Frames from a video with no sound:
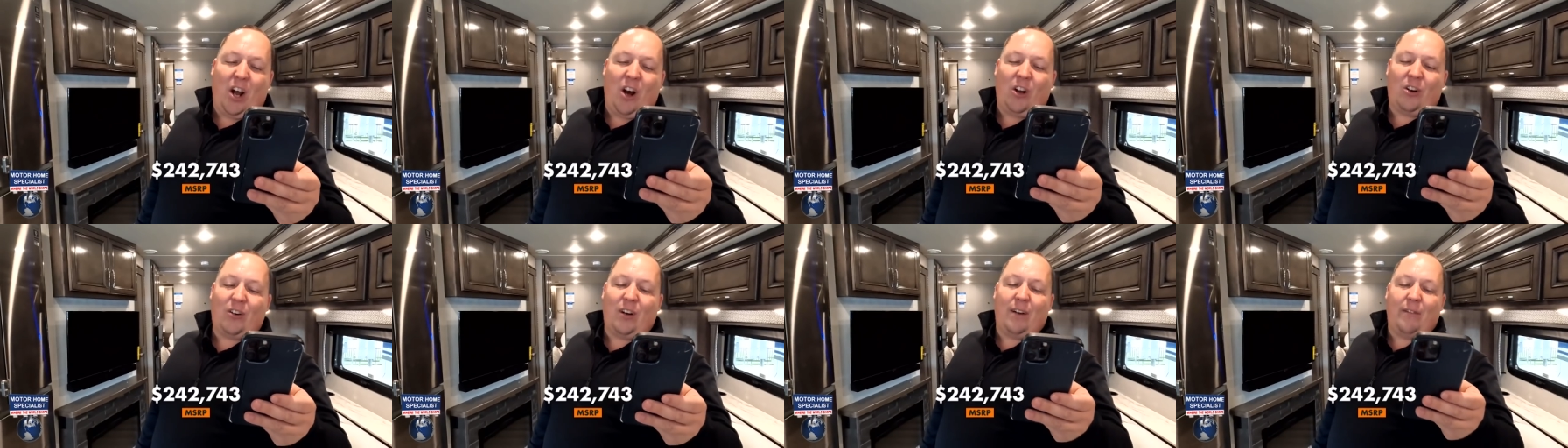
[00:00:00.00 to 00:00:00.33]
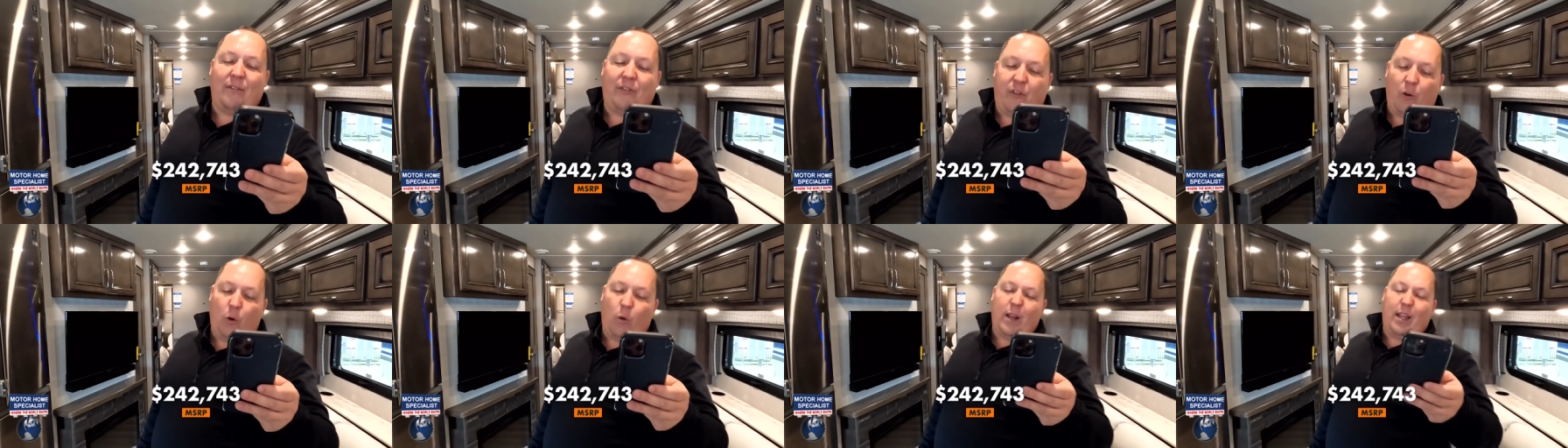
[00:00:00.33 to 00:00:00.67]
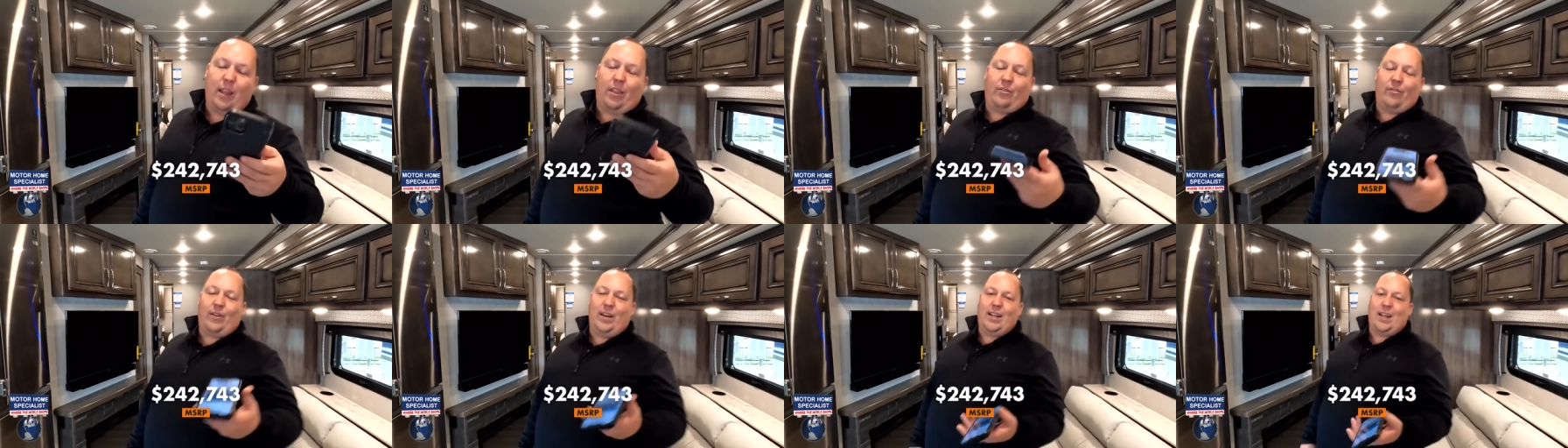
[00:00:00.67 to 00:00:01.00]
hundred and
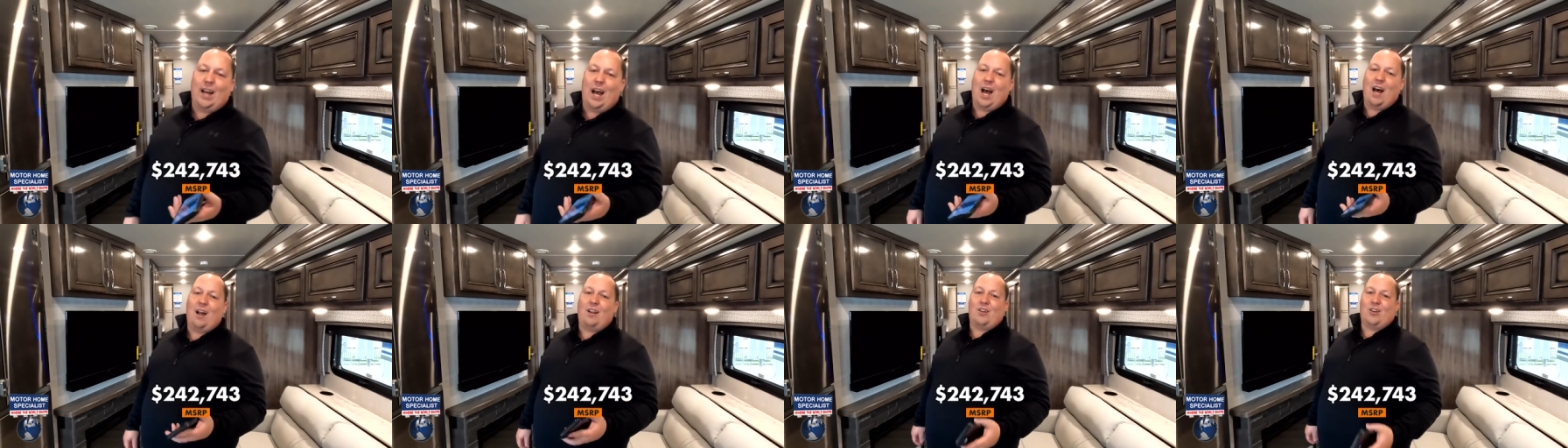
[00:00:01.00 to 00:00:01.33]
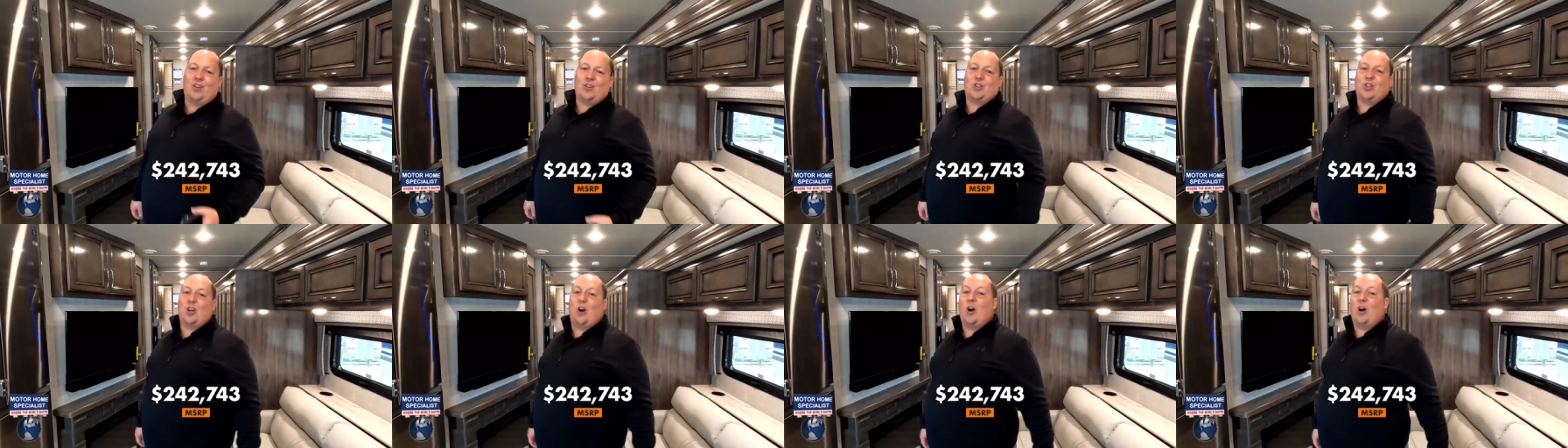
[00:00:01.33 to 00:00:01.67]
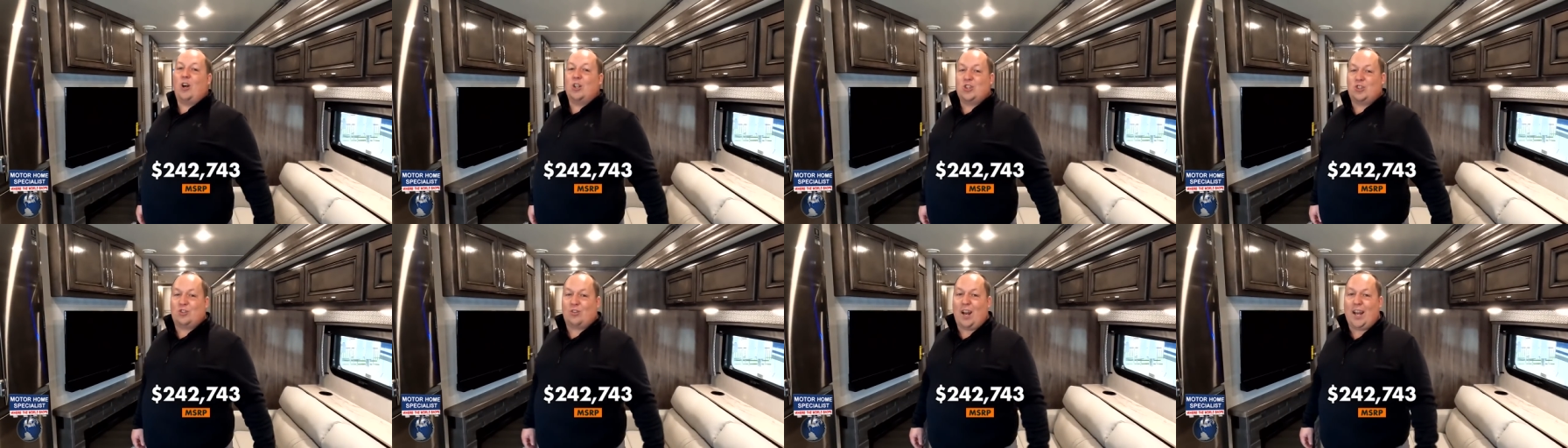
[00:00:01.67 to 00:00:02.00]
forty-three dollars.
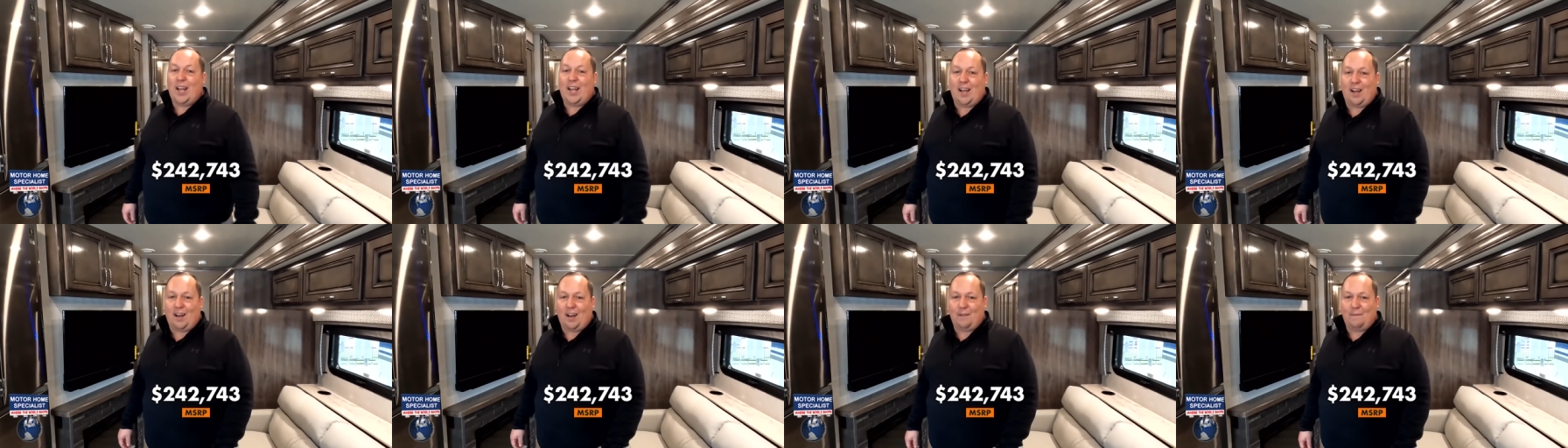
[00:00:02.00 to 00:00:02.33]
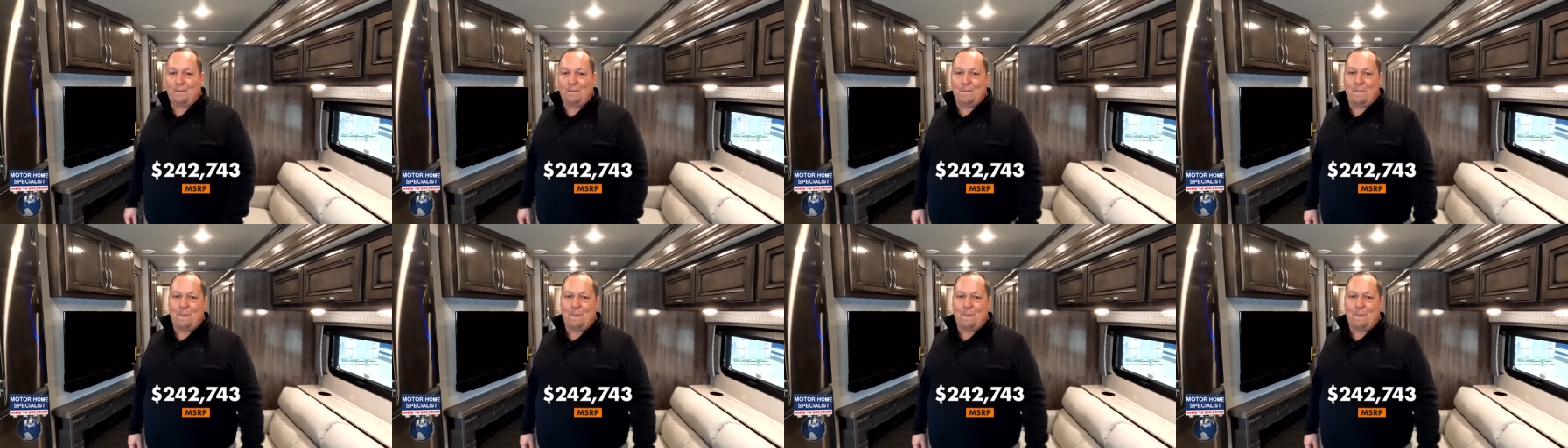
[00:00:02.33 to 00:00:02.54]
Andrea,